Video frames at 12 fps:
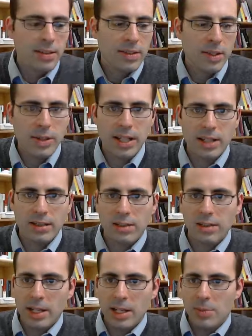So again,
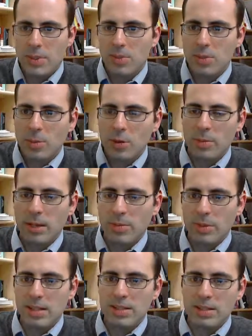claims are supported by
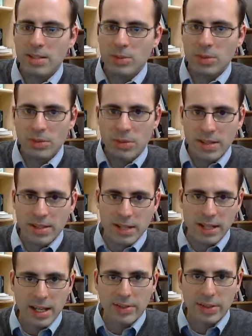reasons which rest
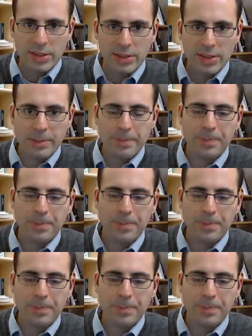on evidence.